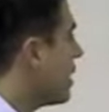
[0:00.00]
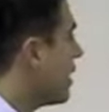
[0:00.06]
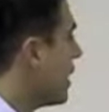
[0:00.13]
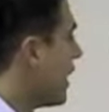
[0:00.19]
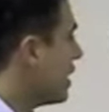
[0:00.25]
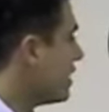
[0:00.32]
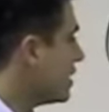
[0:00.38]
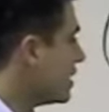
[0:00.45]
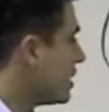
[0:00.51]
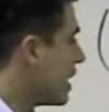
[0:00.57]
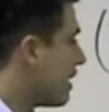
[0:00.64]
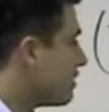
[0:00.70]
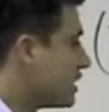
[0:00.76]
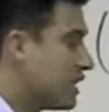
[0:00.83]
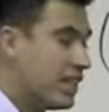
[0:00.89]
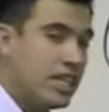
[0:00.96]
the answers
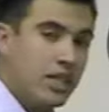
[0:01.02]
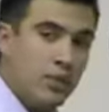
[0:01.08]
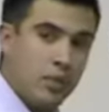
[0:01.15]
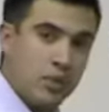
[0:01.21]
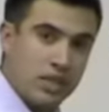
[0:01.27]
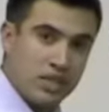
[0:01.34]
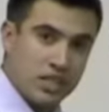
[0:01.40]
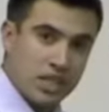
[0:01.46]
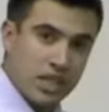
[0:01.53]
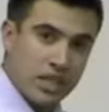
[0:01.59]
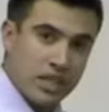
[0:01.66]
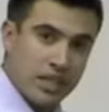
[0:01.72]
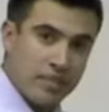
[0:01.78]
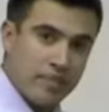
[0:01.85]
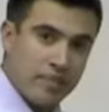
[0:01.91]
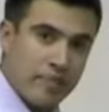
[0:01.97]
have to equal each
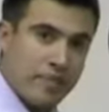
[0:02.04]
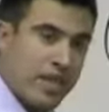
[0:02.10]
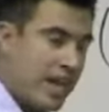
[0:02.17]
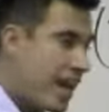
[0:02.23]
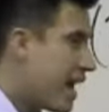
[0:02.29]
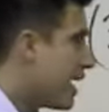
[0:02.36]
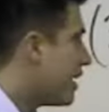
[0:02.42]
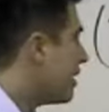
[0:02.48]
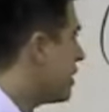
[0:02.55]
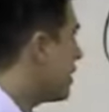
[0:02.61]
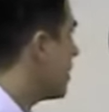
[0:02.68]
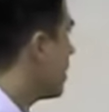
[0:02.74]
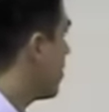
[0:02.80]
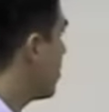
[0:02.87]
other, and the